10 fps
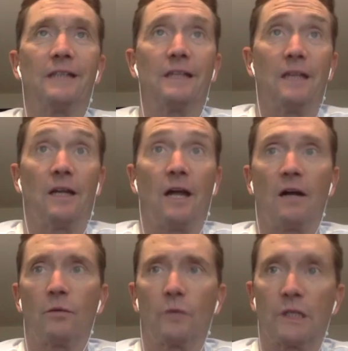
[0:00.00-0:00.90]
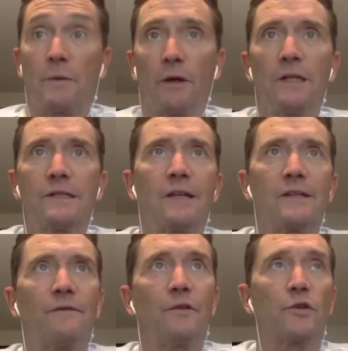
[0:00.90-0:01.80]
in our experience
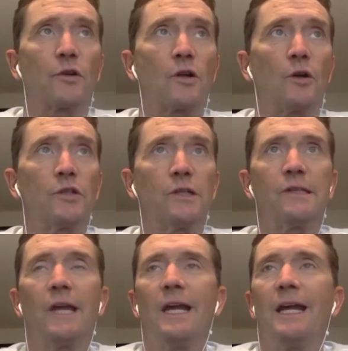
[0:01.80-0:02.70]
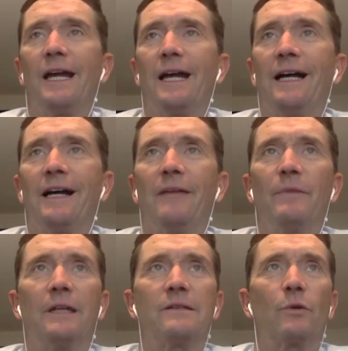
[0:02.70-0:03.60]
as Full Circle coaches.
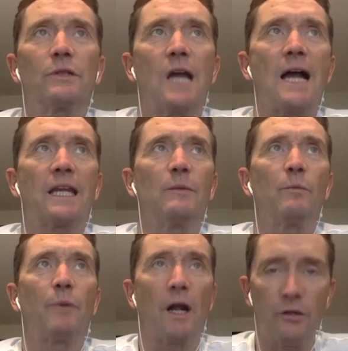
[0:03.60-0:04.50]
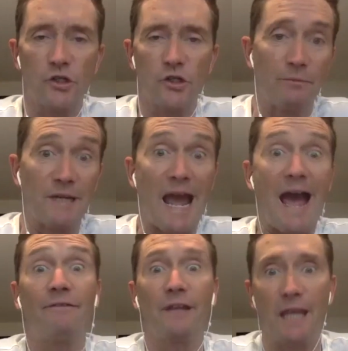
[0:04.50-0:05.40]
We're talking about partnership,
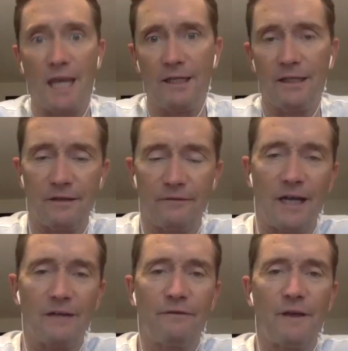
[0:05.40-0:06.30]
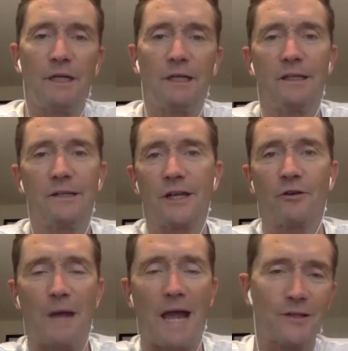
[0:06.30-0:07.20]
navigating the Divine Feminine and
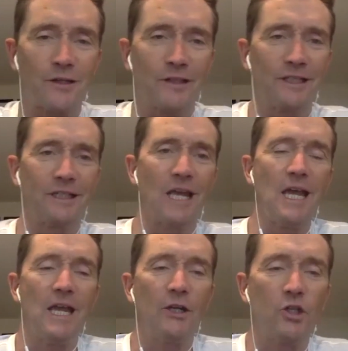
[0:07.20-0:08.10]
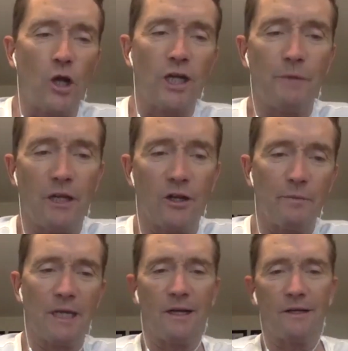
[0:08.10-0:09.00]
Sacred Masculine. And joining me here
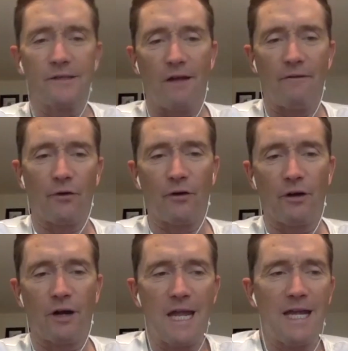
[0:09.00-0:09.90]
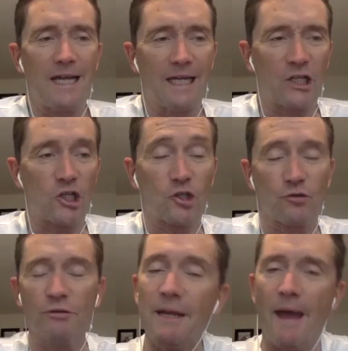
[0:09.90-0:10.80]
because of her
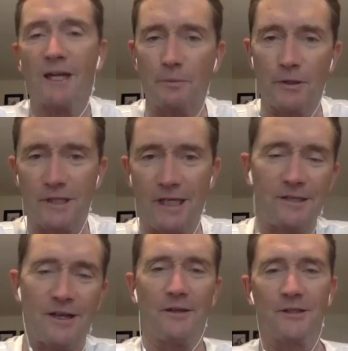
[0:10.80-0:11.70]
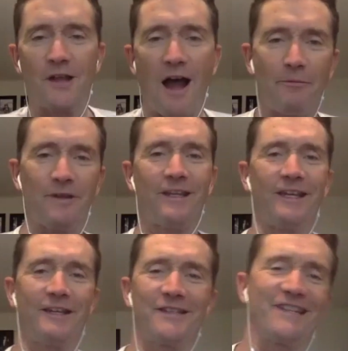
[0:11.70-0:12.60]
extreme expertise on this topic
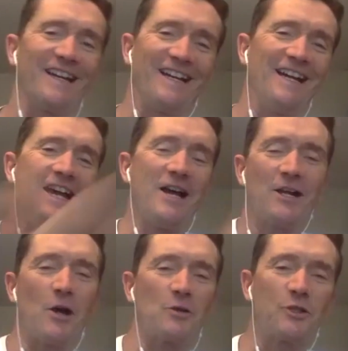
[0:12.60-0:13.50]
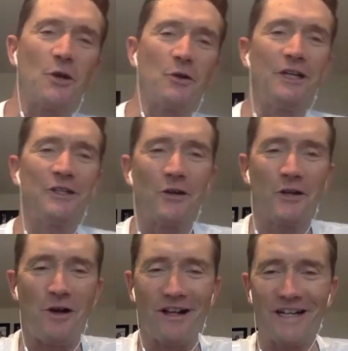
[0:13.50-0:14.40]
is Coach Dodie. Dodie,
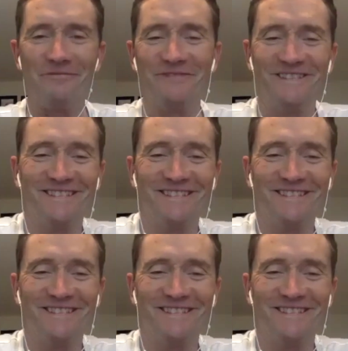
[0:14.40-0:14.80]
welcome.